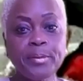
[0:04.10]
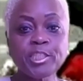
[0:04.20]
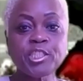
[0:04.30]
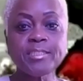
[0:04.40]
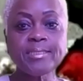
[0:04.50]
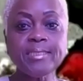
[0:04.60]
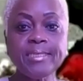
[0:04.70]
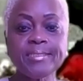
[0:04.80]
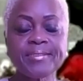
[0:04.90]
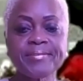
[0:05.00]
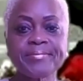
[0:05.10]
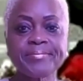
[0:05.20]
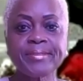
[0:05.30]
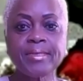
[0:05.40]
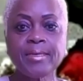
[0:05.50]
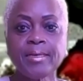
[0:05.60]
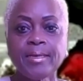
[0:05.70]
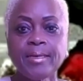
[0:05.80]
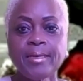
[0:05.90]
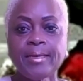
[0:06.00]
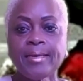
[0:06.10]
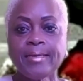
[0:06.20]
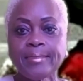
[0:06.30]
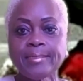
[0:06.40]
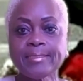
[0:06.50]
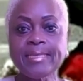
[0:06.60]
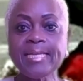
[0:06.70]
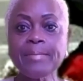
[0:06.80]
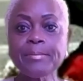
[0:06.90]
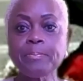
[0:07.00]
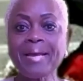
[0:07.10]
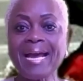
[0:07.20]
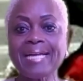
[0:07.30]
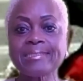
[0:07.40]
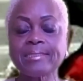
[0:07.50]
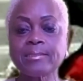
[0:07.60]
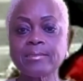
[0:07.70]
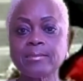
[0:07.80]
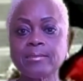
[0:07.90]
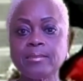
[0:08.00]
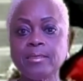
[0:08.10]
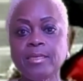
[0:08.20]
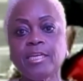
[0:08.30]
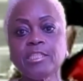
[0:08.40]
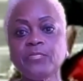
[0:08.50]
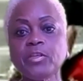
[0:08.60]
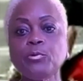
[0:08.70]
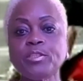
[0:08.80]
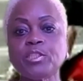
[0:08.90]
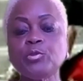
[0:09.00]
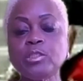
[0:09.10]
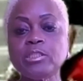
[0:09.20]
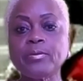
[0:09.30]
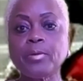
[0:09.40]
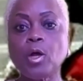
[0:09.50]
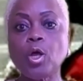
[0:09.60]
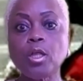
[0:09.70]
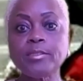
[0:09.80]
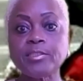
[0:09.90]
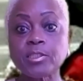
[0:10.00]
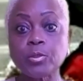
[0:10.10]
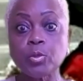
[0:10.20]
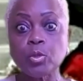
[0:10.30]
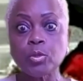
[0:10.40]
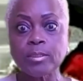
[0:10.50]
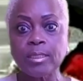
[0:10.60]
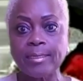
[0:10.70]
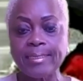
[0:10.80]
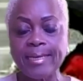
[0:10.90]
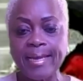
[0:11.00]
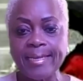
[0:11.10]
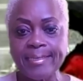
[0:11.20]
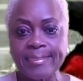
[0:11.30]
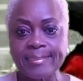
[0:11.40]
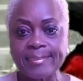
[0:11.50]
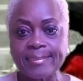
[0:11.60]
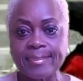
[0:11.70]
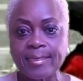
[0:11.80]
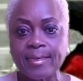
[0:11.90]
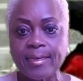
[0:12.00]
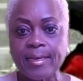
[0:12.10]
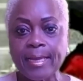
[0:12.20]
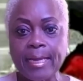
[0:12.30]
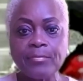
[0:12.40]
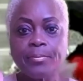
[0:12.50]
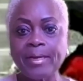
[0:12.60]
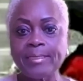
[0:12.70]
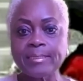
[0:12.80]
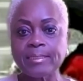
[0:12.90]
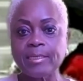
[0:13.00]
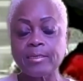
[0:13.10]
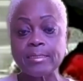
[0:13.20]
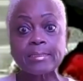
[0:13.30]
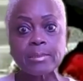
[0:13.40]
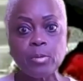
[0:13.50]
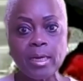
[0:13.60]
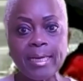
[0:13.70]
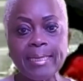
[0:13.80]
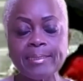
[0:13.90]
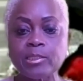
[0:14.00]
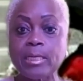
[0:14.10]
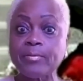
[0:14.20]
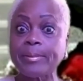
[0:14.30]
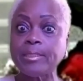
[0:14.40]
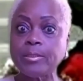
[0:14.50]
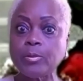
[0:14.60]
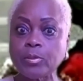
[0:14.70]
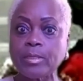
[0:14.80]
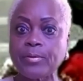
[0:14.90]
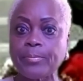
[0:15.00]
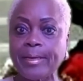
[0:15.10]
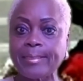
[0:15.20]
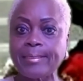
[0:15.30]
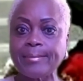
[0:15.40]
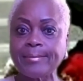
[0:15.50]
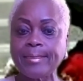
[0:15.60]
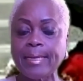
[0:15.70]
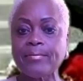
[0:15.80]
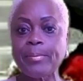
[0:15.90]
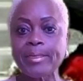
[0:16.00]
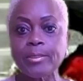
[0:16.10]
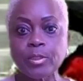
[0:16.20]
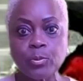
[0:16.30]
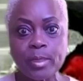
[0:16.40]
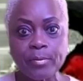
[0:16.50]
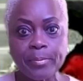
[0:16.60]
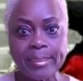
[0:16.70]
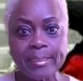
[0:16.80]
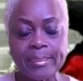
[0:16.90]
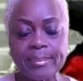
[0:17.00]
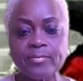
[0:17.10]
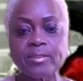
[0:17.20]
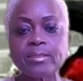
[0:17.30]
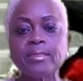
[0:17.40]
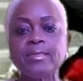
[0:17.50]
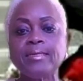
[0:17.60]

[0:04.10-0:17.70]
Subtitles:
Picture the scene. The stadium is packed, filled with students from all the schools on the island. Everybody is there. It's a small island, so everybody knows everybody. Everybody knows where everybody lives.